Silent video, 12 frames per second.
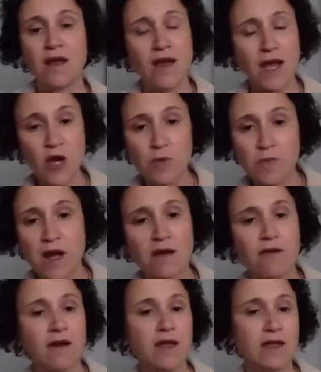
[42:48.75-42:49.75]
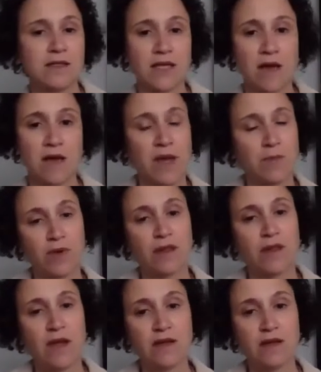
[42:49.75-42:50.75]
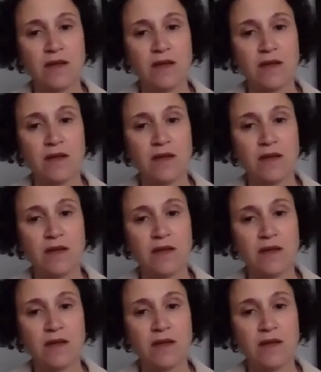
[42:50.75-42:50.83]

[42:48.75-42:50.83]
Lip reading: I hope congregants come up with it